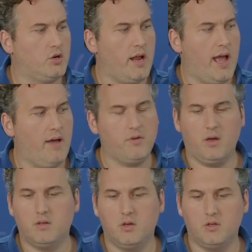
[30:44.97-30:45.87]
you're going to have
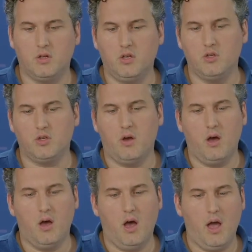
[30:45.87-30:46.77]
to use
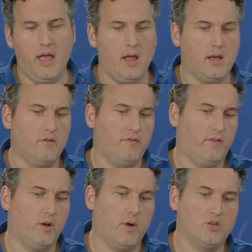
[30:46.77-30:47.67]
a
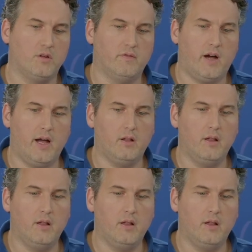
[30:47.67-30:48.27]
configuration file.